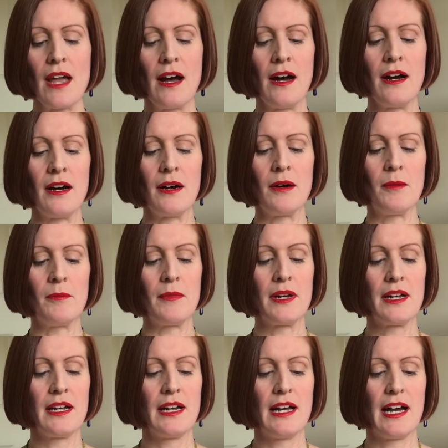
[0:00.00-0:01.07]
or
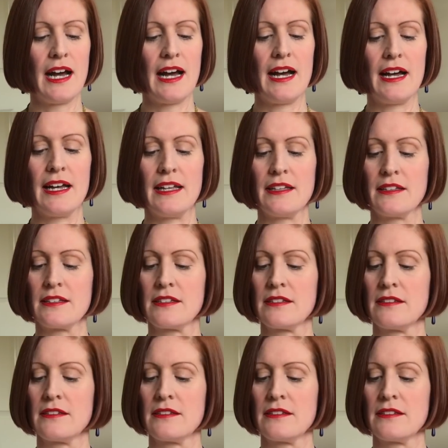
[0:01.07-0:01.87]
an